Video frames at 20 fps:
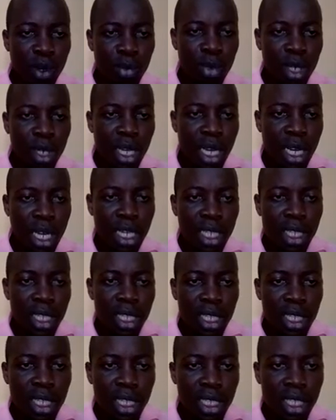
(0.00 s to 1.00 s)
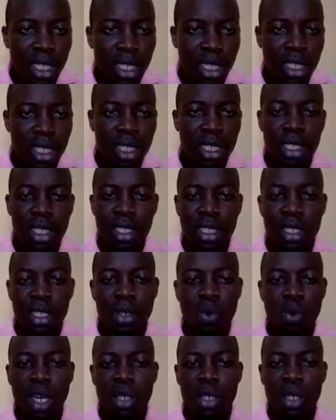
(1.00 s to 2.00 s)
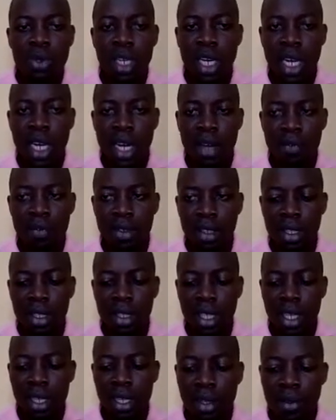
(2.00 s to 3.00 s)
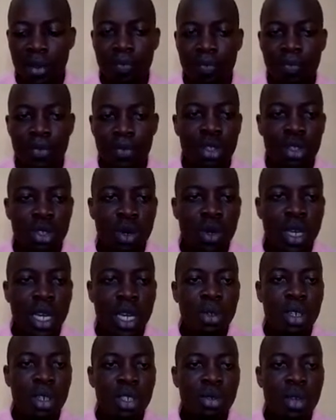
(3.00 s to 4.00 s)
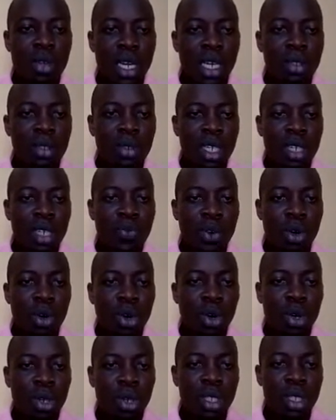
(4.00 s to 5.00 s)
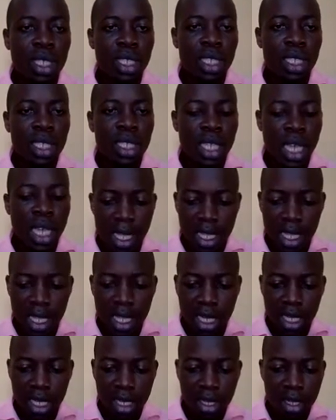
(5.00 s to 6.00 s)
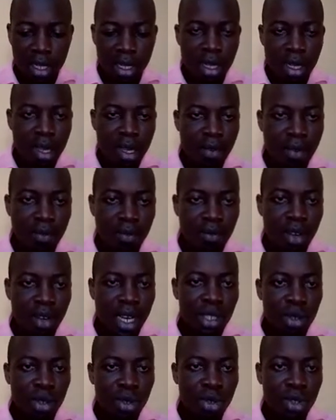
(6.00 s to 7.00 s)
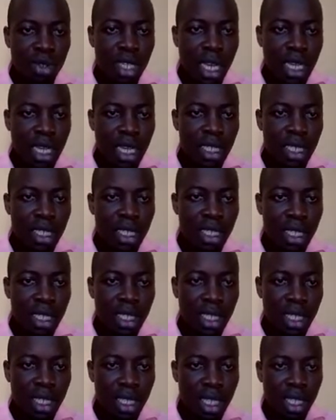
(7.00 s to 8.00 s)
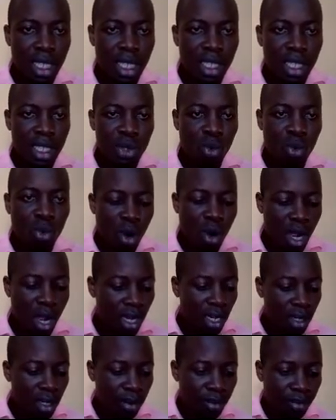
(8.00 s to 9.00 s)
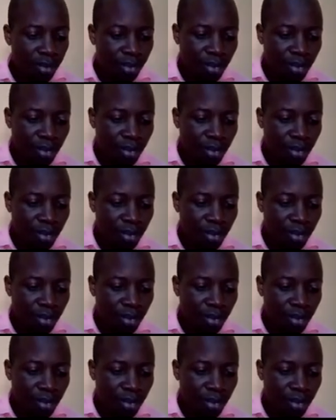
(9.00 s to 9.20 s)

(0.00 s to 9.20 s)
formula, this is what we are having there. So we are told to calculate for all these other values as this one.